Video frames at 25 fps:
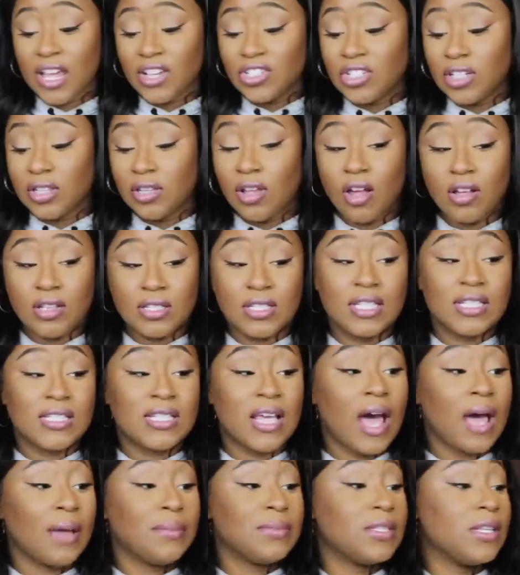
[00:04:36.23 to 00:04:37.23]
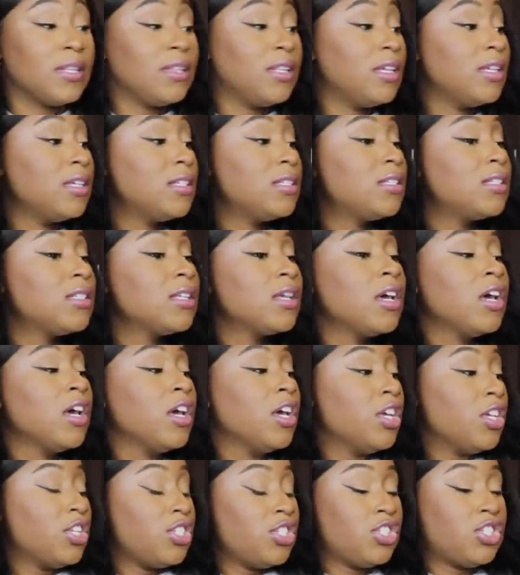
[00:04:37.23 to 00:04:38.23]
actually lost the top to this,
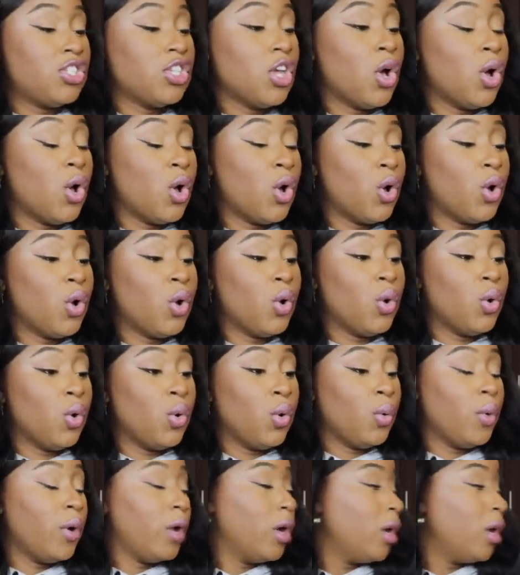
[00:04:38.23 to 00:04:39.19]
so